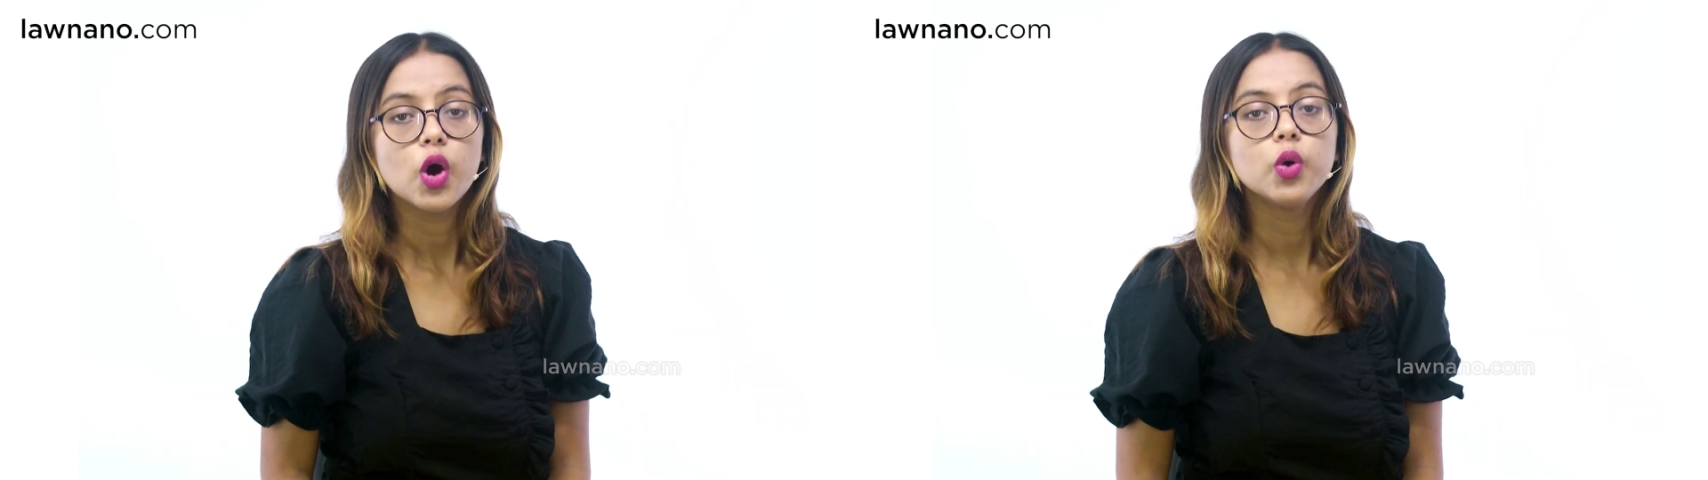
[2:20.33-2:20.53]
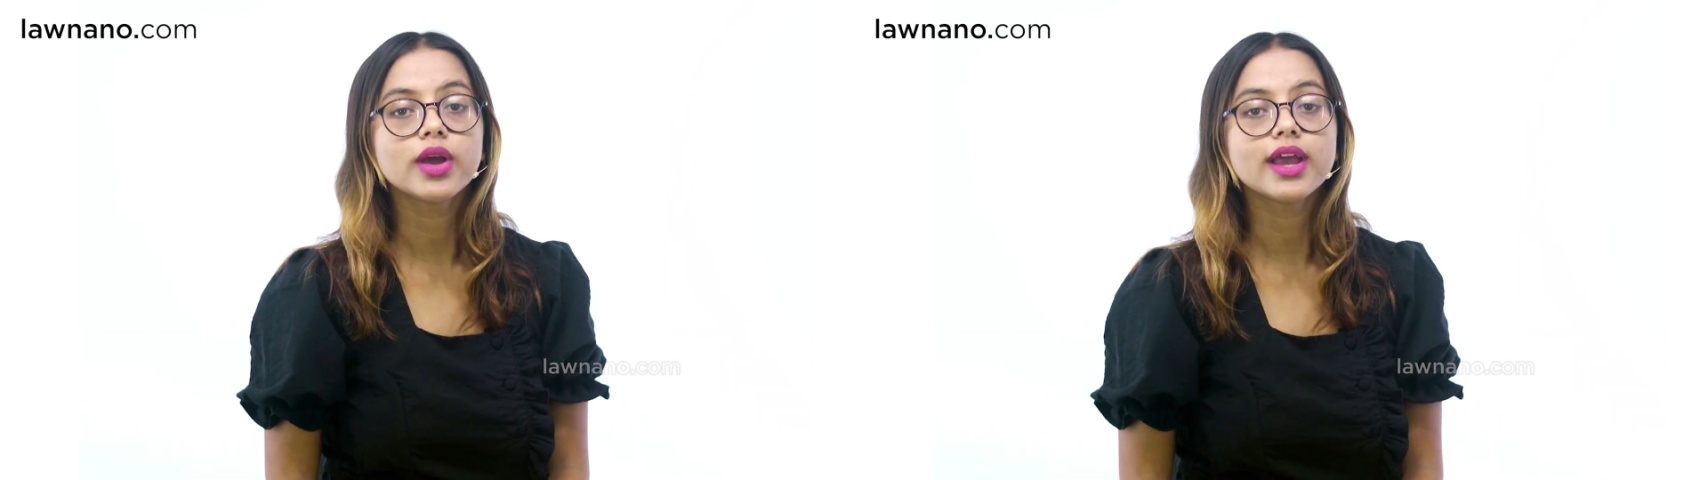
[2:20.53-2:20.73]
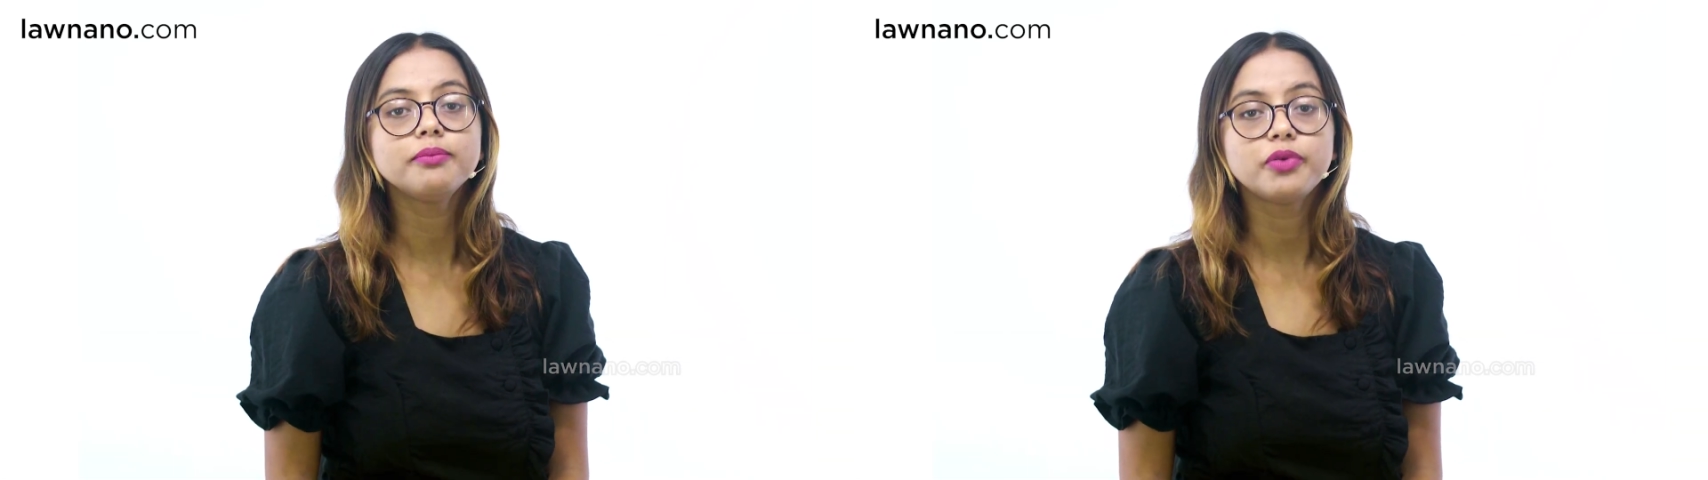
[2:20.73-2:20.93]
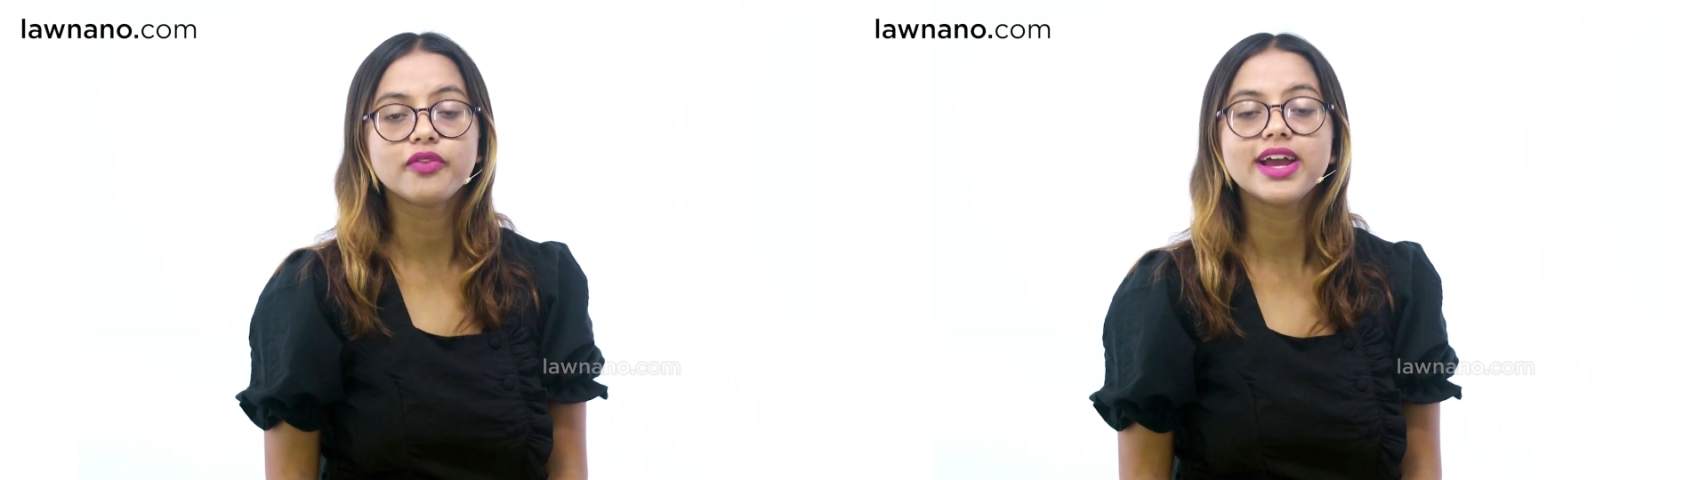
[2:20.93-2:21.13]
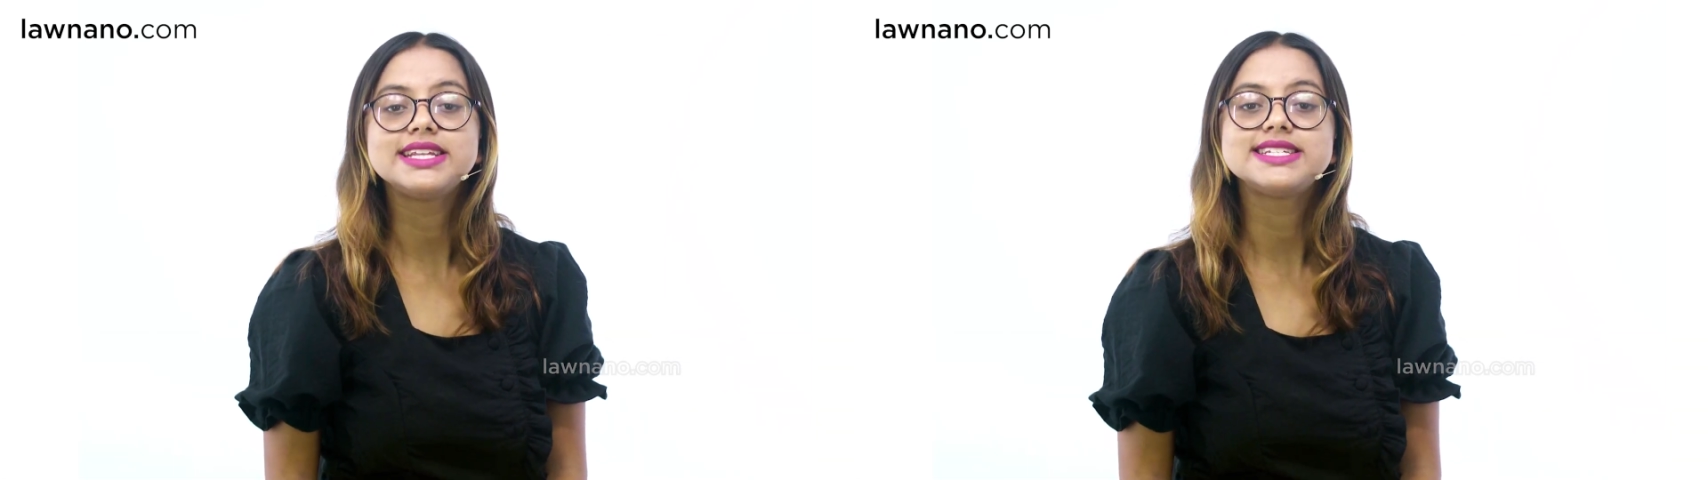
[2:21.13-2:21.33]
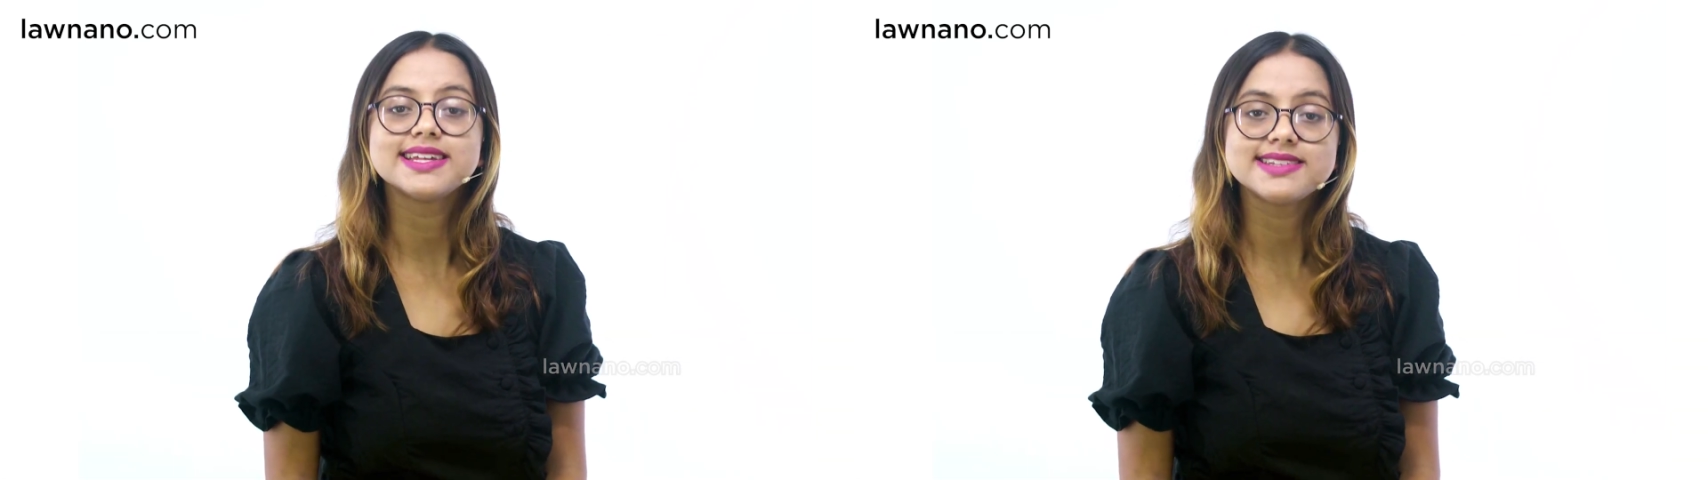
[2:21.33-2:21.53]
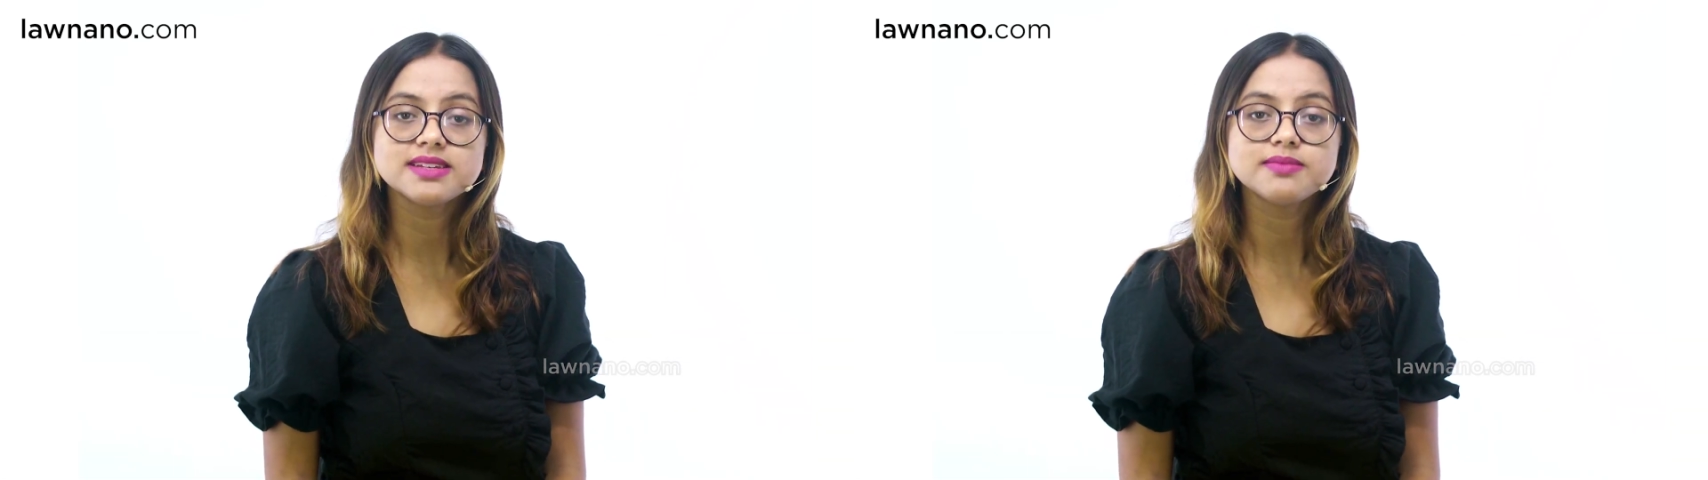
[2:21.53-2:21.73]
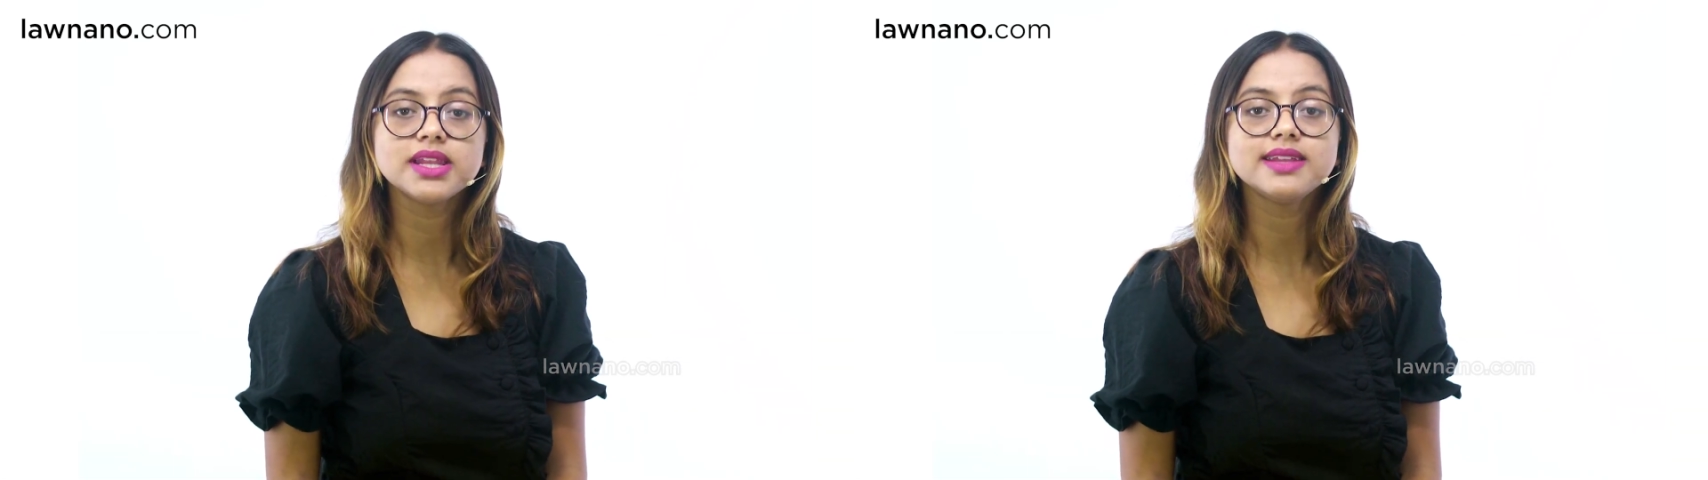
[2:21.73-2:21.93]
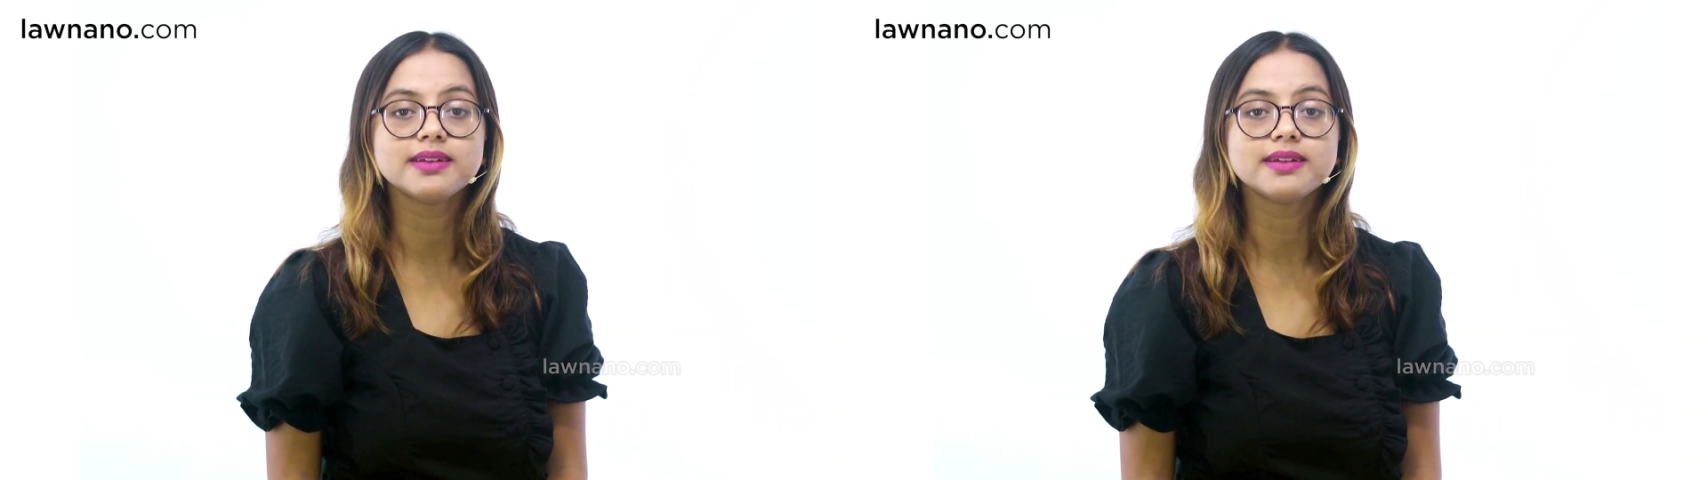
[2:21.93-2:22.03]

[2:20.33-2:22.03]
who can provide testimony